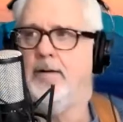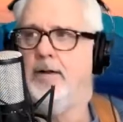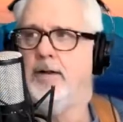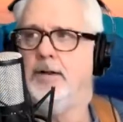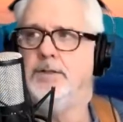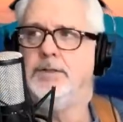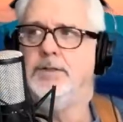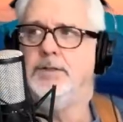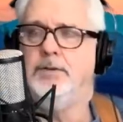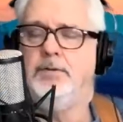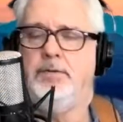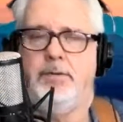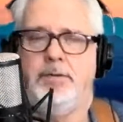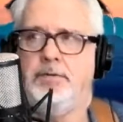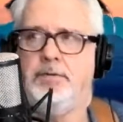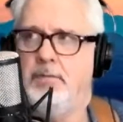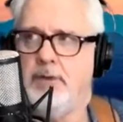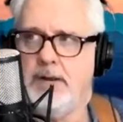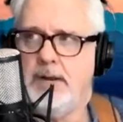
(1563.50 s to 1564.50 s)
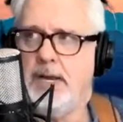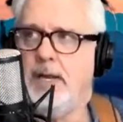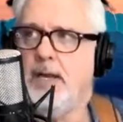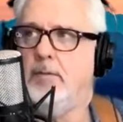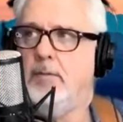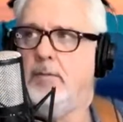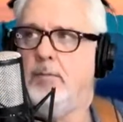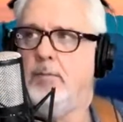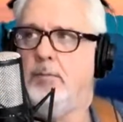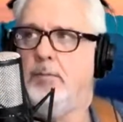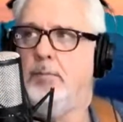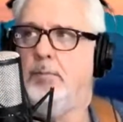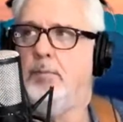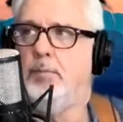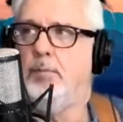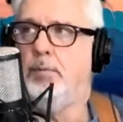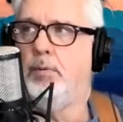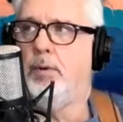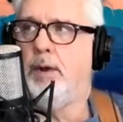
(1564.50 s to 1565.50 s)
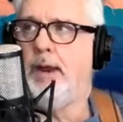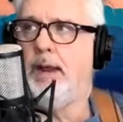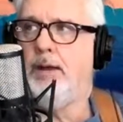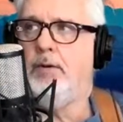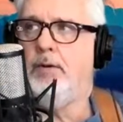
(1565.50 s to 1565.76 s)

to do 3 brand